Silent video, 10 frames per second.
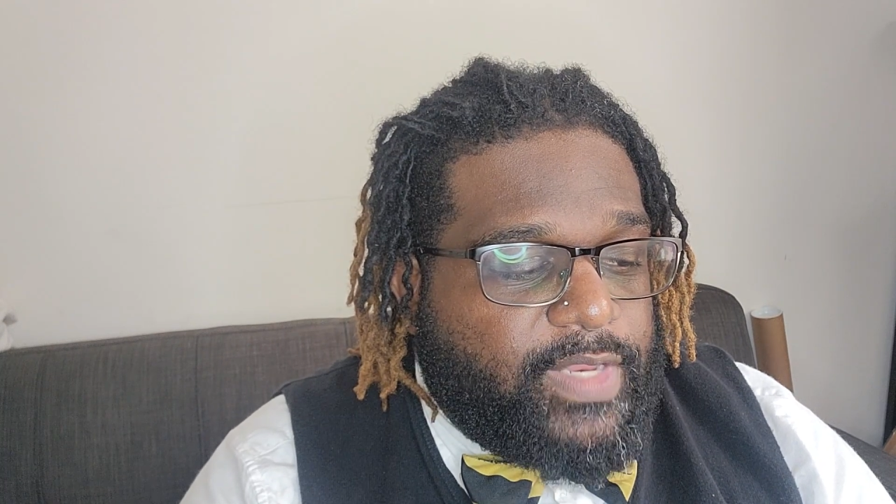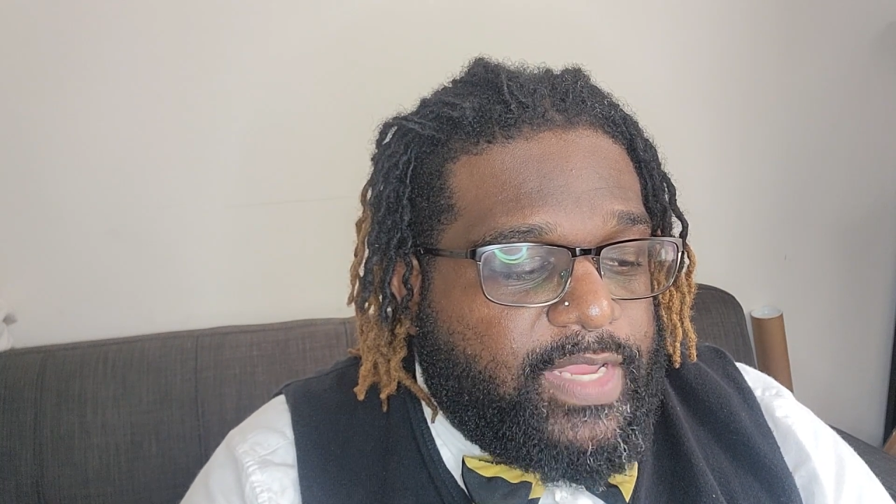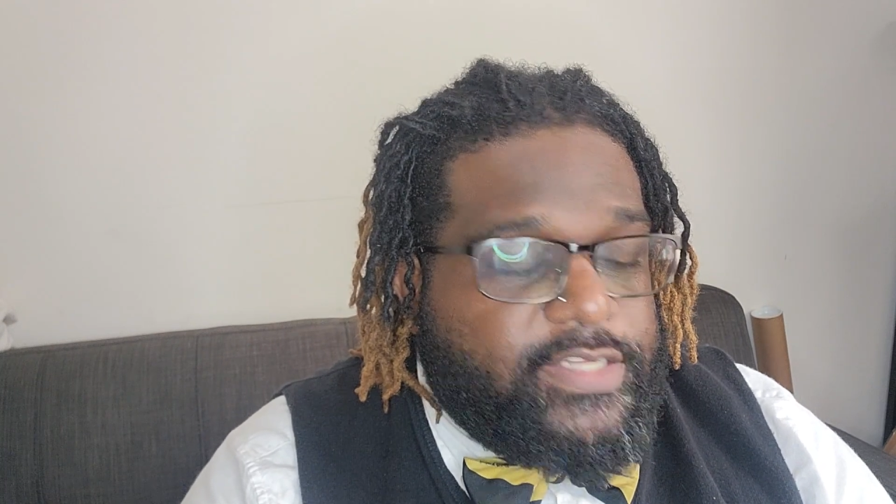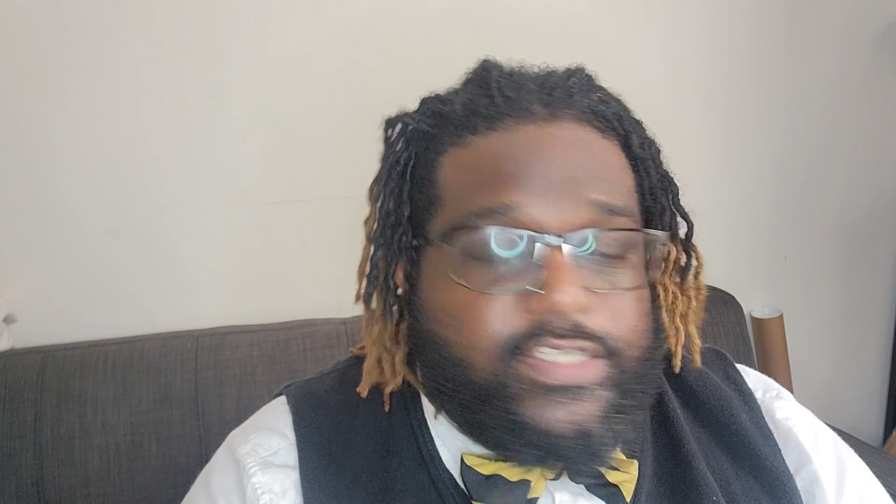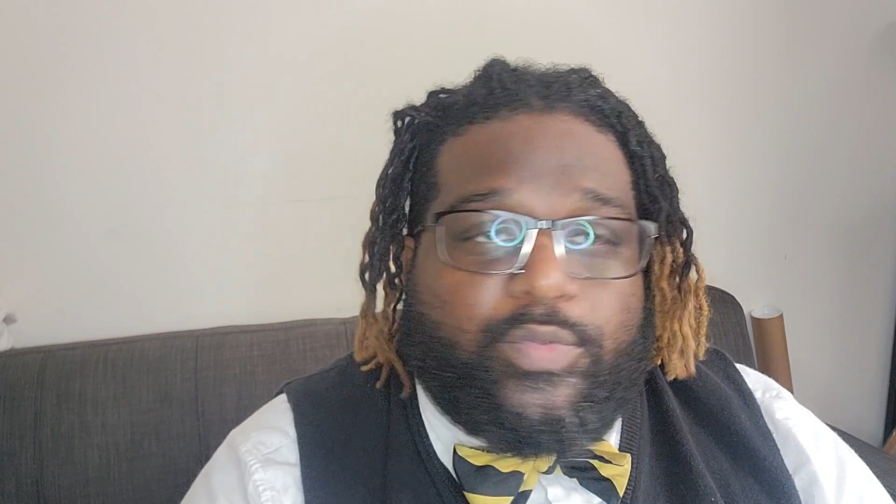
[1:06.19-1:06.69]

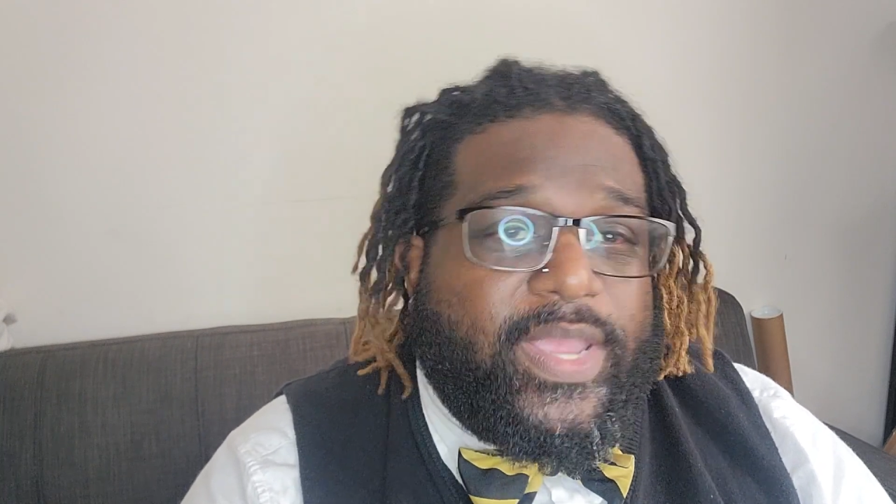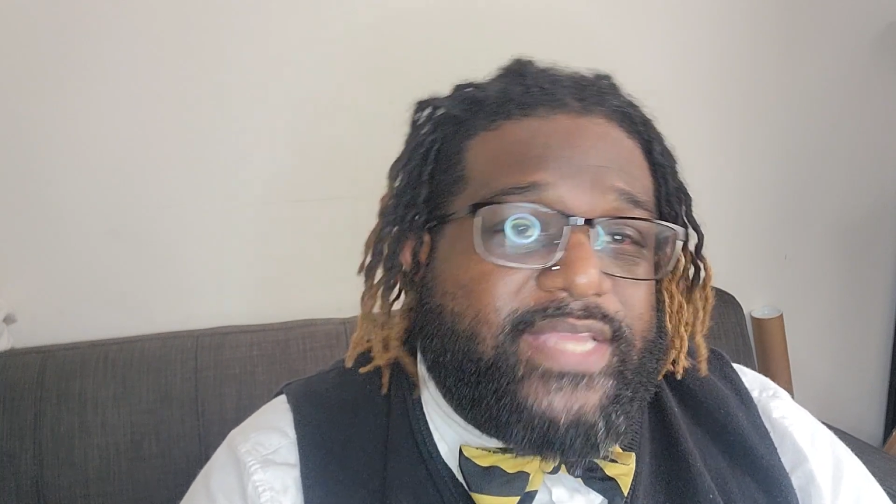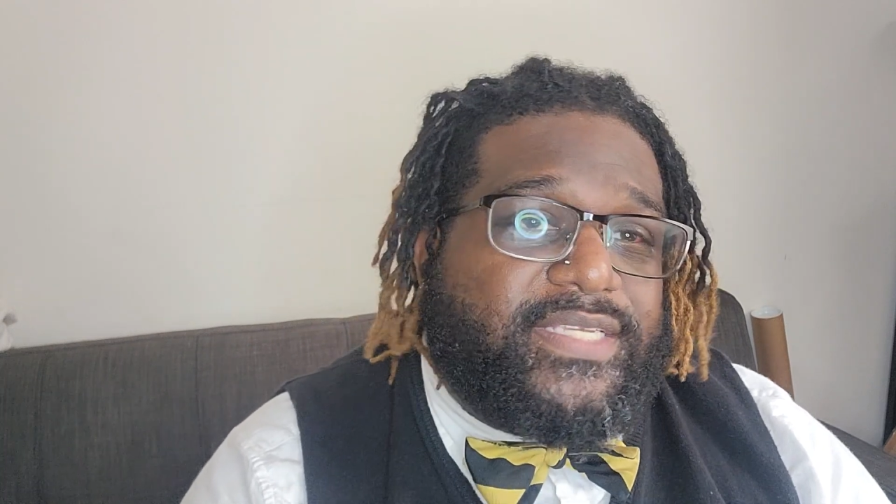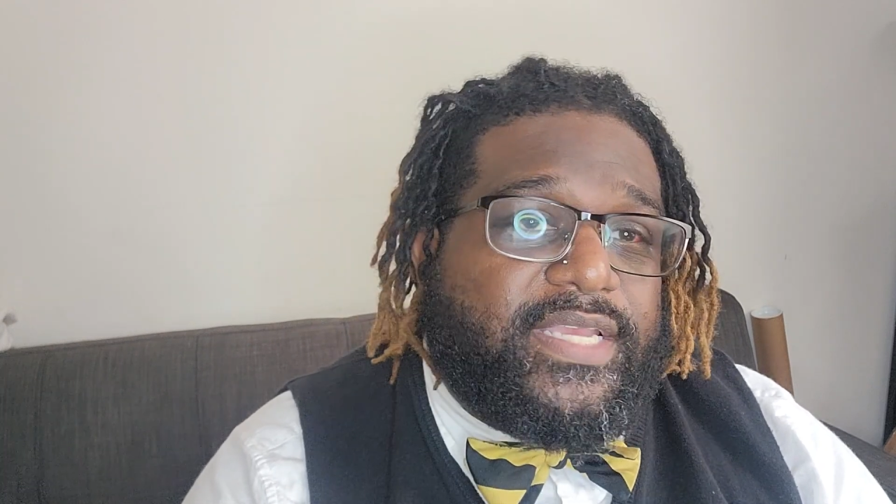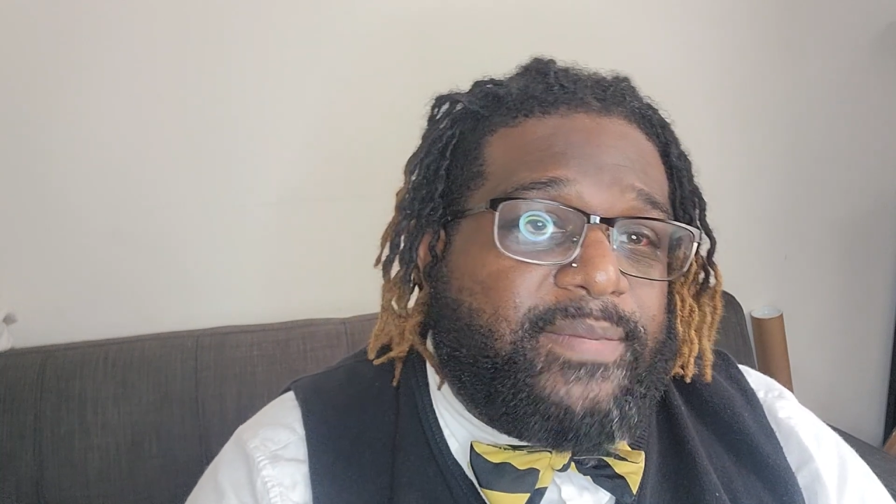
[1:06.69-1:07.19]
he just
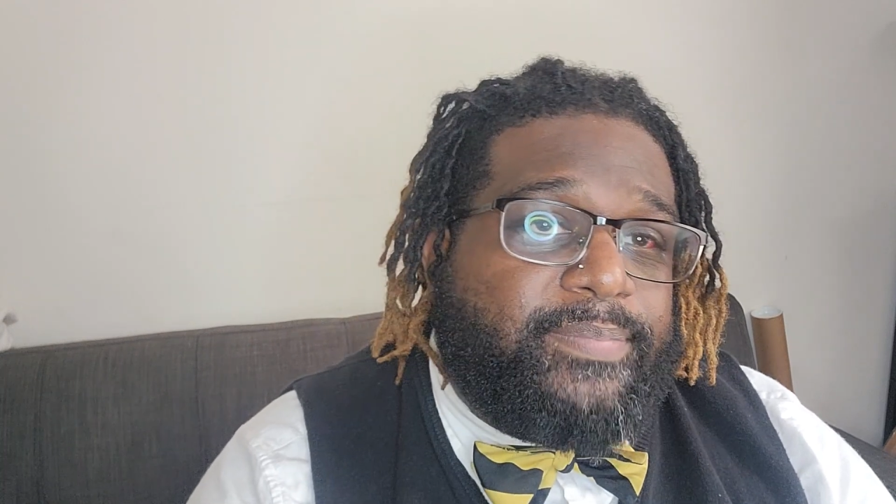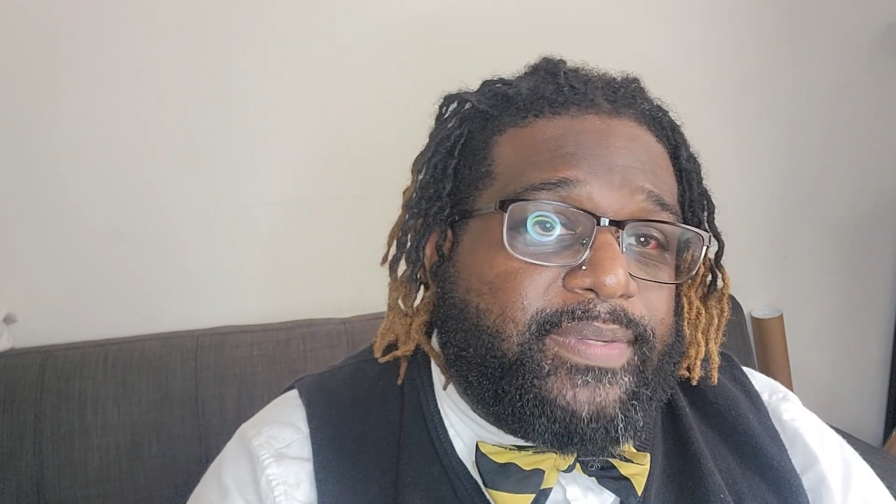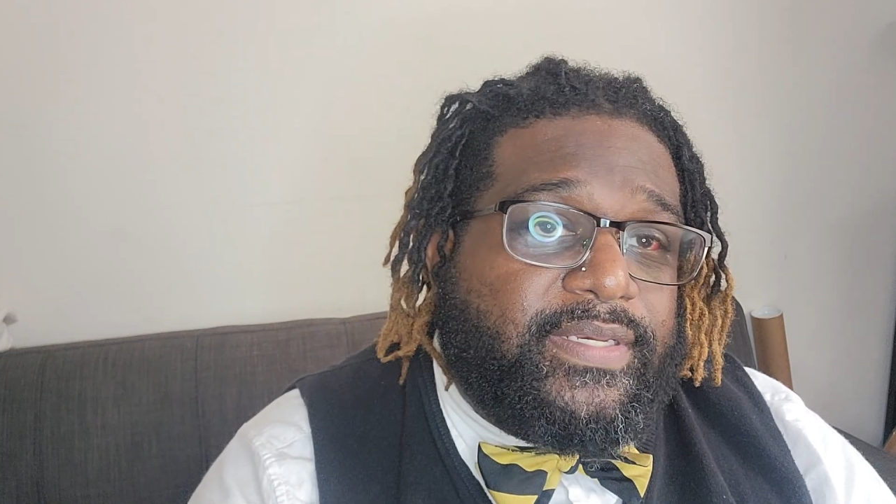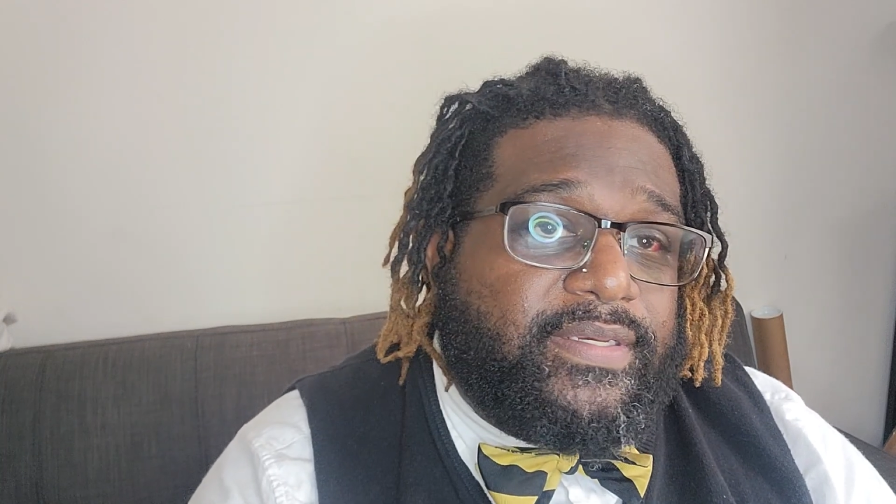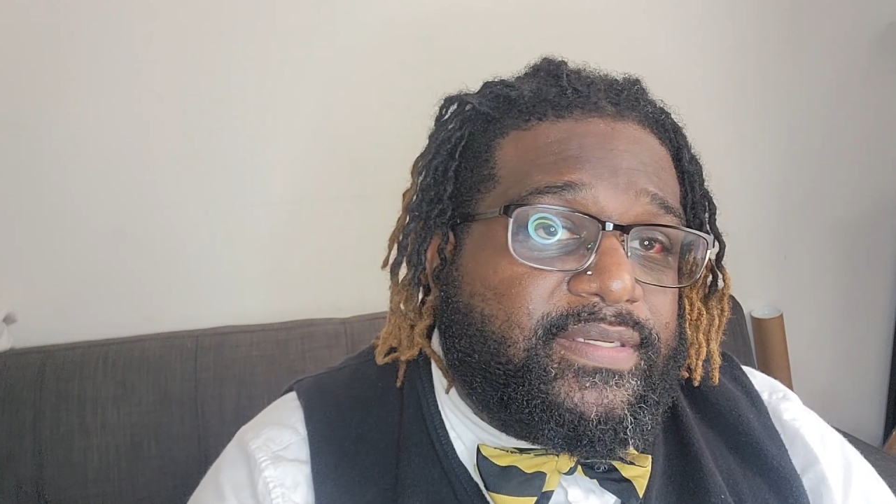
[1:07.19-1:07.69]
wakes up
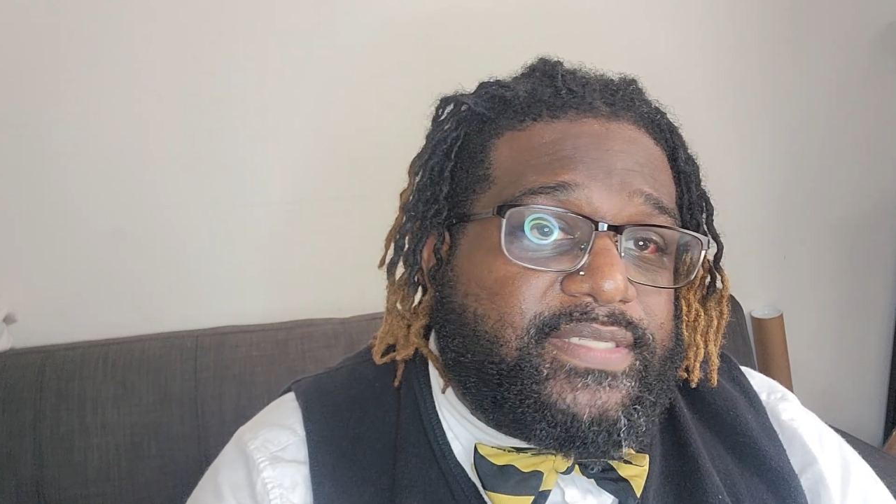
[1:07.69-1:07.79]
and